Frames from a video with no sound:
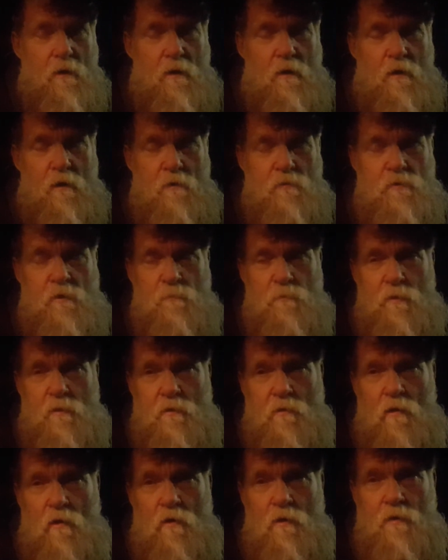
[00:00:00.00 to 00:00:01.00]
I simply
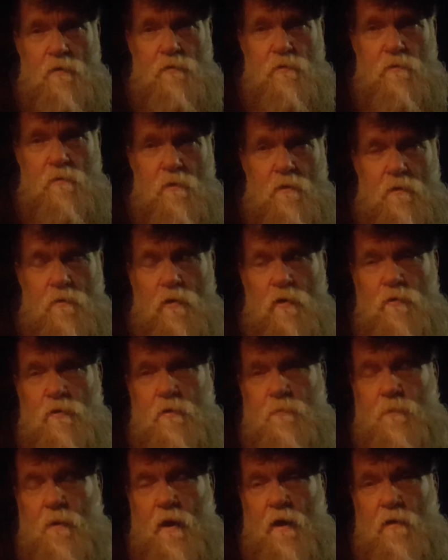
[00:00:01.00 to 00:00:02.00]
called
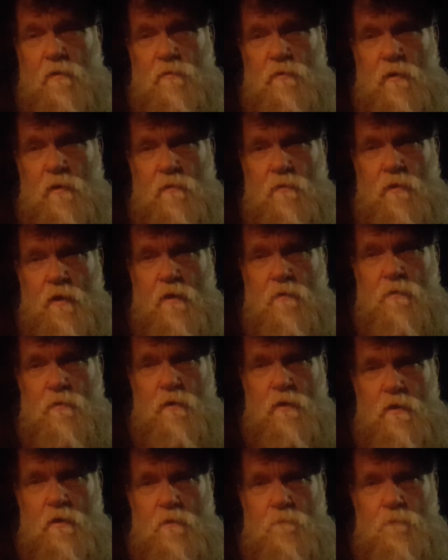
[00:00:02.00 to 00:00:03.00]
it back then
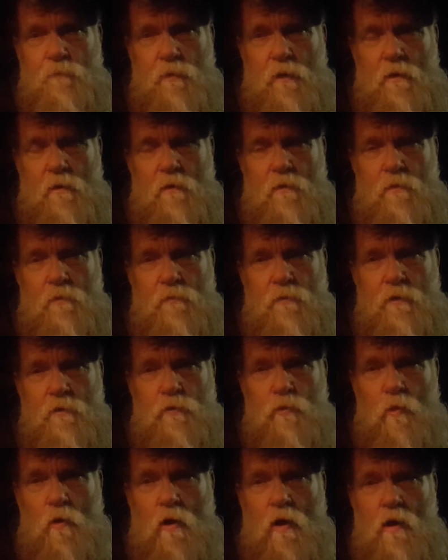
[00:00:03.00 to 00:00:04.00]
the
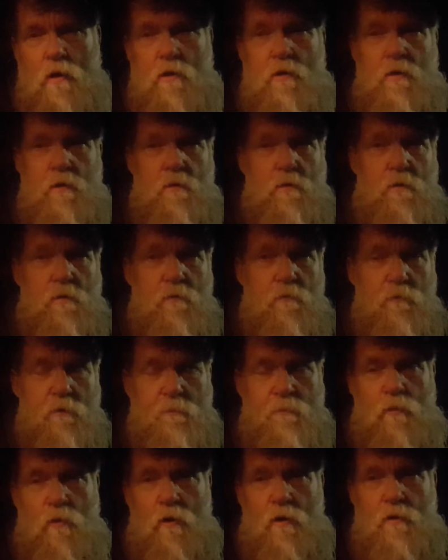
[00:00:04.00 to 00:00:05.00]
TWOG
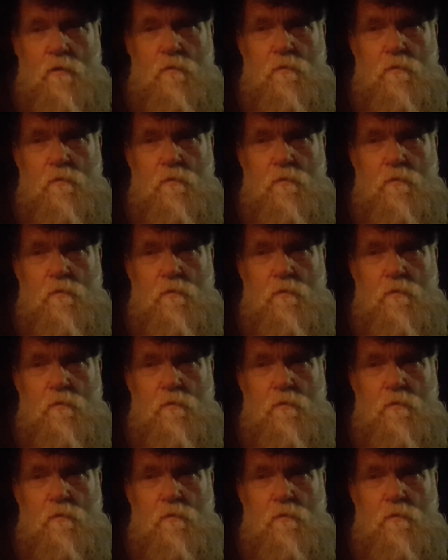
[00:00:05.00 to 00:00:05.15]
report,